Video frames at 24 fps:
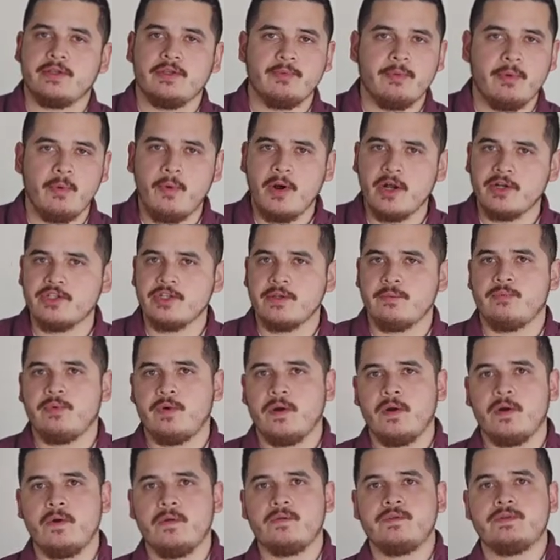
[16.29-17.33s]
you've been watching
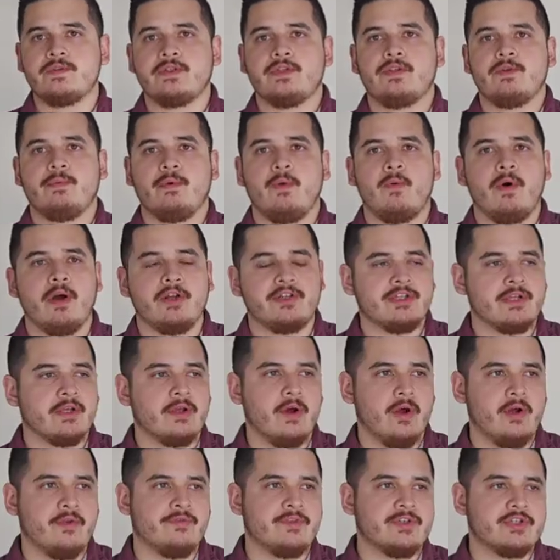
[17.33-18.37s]
pros, you've been watching
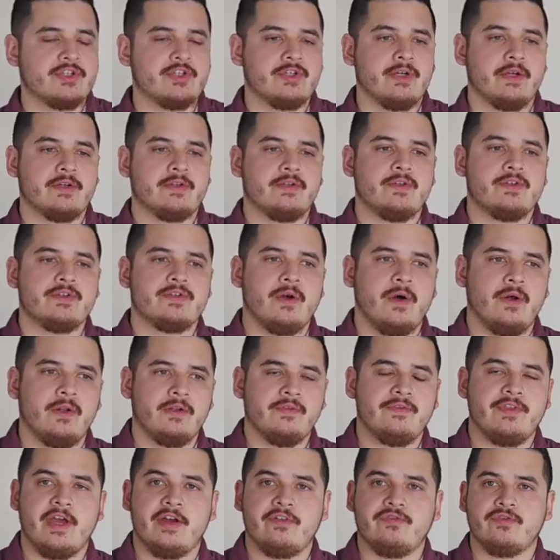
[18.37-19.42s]
golf instructors, all
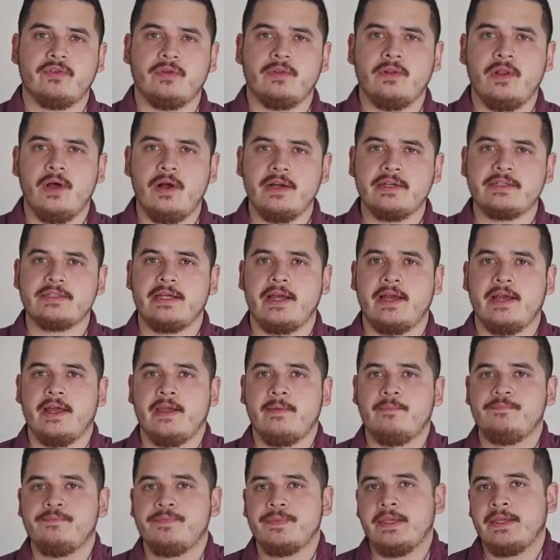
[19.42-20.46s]
of that for a long
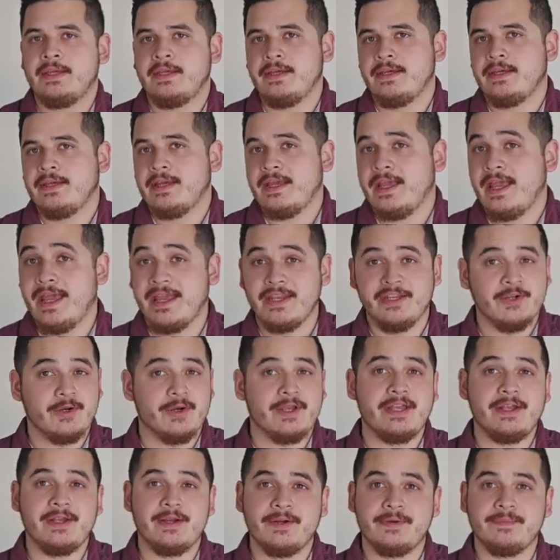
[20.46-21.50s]
time, and you're
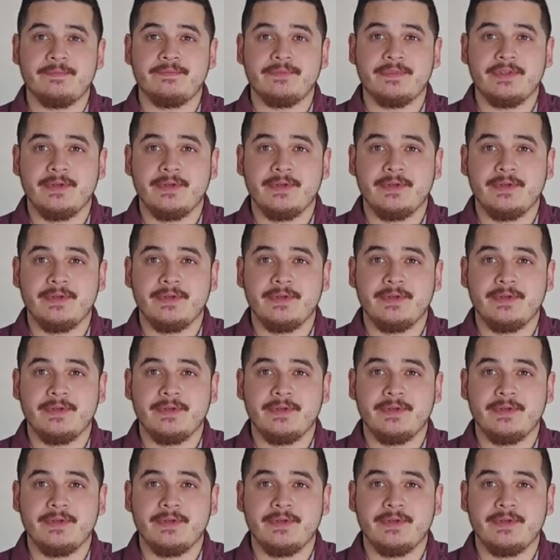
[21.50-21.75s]
here.